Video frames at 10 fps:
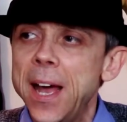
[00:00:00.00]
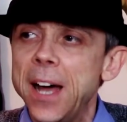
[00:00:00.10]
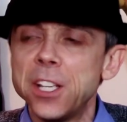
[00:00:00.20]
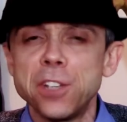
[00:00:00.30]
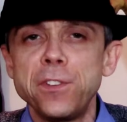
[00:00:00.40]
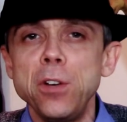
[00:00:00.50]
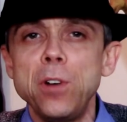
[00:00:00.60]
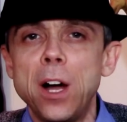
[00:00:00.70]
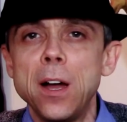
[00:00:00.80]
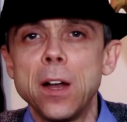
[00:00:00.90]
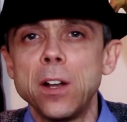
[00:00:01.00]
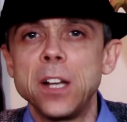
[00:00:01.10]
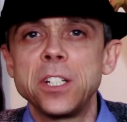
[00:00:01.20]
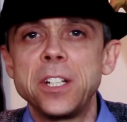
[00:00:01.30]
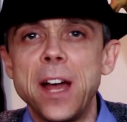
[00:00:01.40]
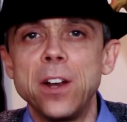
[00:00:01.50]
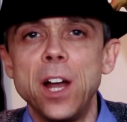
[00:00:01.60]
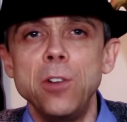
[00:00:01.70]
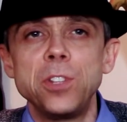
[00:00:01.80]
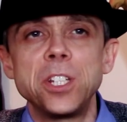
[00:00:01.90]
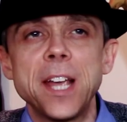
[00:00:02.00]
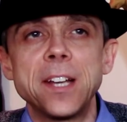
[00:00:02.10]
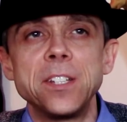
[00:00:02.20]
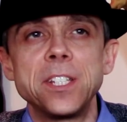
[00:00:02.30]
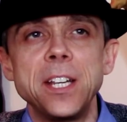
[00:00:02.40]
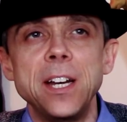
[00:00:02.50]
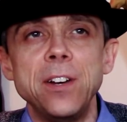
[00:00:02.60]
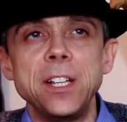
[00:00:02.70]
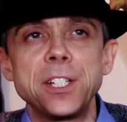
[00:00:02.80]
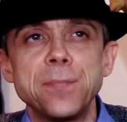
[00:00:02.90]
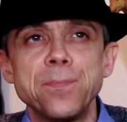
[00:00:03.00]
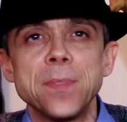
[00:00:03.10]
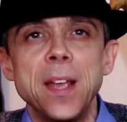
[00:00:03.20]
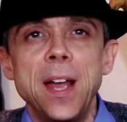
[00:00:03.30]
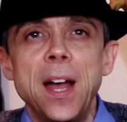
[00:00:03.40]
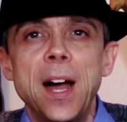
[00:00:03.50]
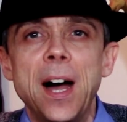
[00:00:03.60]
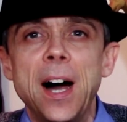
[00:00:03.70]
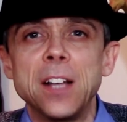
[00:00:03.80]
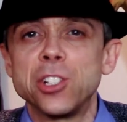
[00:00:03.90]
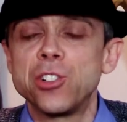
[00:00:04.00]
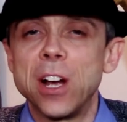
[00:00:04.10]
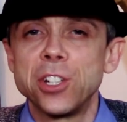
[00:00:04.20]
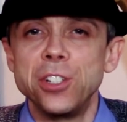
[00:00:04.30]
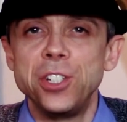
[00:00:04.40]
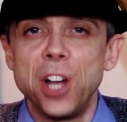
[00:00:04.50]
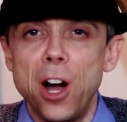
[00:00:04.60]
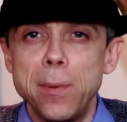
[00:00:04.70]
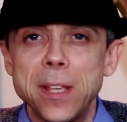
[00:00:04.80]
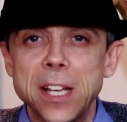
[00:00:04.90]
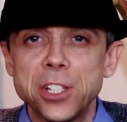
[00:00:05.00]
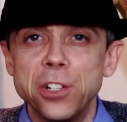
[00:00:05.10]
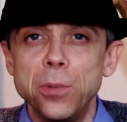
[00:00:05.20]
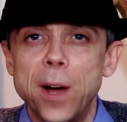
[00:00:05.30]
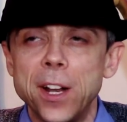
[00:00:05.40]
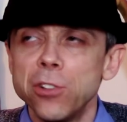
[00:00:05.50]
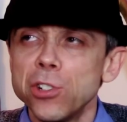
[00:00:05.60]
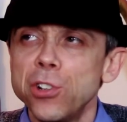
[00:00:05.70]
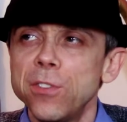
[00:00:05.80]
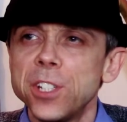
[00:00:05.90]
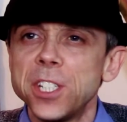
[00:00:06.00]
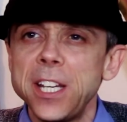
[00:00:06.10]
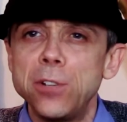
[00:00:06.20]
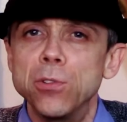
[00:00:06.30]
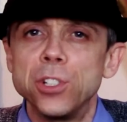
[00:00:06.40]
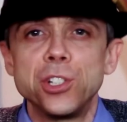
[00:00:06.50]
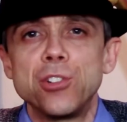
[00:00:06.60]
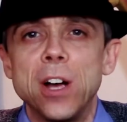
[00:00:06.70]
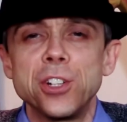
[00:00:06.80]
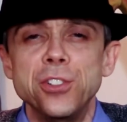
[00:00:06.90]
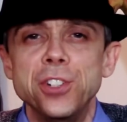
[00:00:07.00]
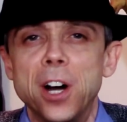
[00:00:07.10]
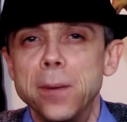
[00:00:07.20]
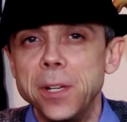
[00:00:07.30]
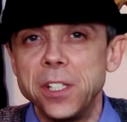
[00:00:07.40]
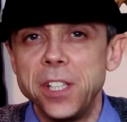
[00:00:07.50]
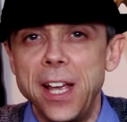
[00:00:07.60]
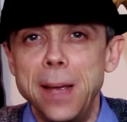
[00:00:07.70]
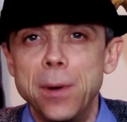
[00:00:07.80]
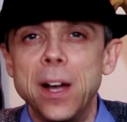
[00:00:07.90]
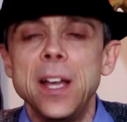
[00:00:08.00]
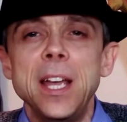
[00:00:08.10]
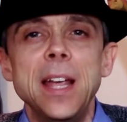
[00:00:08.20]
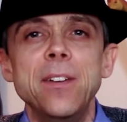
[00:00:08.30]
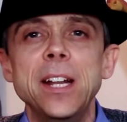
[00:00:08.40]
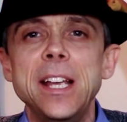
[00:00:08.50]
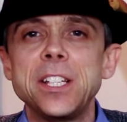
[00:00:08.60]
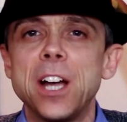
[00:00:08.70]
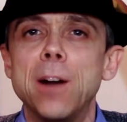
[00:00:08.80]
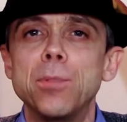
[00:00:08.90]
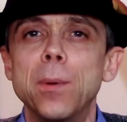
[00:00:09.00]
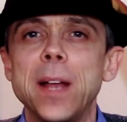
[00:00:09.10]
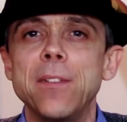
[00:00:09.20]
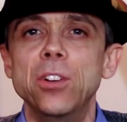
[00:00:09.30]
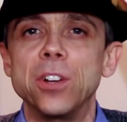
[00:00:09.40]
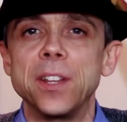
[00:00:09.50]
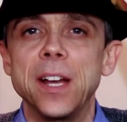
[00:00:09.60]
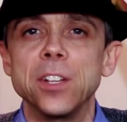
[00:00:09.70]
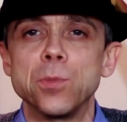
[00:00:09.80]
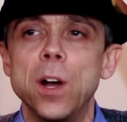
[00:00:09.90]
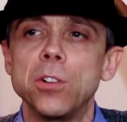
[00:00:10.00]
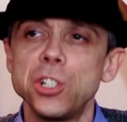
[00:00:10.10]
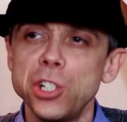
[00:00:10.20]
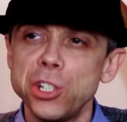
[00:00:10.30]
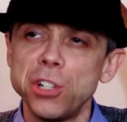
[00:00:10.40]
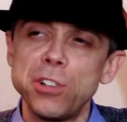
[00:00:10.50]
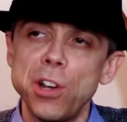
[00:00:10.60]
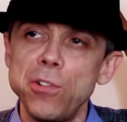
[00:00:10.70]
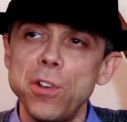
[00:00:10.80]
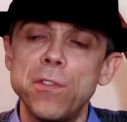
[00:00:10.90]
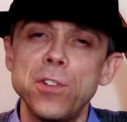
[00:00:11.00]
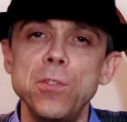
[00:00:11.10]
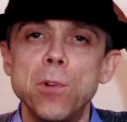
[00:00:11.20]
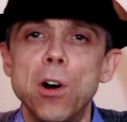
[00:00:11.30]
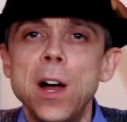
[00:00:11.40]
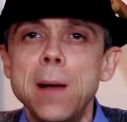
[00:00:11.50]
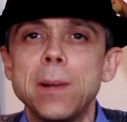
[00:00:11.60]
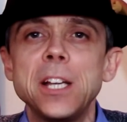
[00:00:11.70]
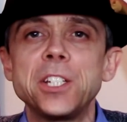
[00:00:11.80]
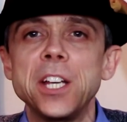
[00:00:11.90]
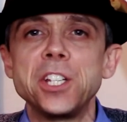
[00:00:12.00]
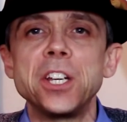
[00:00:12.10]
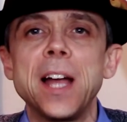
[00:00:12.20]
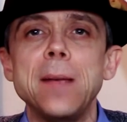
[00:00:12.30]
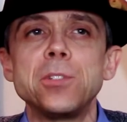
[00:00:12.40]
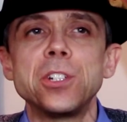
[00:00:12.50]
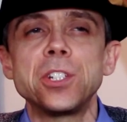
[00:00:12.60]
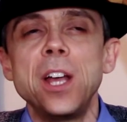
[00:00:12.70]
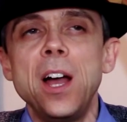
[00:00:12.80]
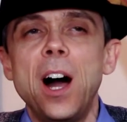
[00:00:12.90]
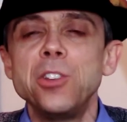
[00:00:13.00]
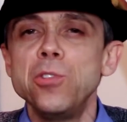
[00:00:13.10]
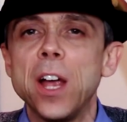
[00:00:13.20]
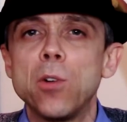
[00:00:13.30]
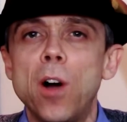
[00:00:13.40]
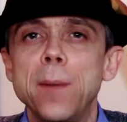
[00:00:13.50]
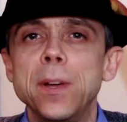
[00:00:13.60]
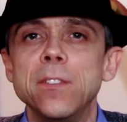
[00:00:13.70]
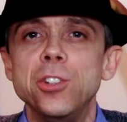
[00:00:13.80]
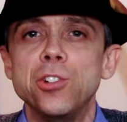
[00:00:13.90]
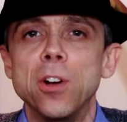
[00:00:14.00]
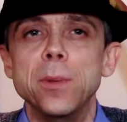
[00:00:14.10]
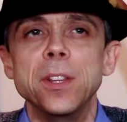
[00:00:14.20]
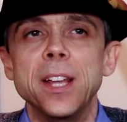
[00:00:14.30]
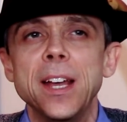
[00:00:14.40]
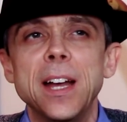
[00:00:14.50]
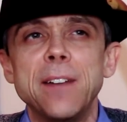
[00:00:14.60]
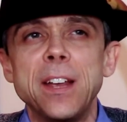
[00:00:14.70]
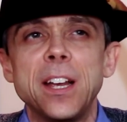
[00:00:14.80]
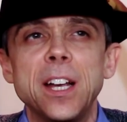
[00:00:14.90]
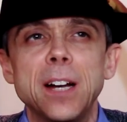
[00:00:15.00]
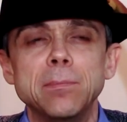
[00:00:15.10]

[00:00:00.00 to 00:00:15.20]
And there's a few I'd like to download. The Tekken series, Destruction Derby, that's a good one. I'm not sure if the sequel to Destruction Derby is there, but if it is, I'll probably have a look at that as well. Just to show you a few more PlayStation games, because I do get quite a bit of enjoyment there. I think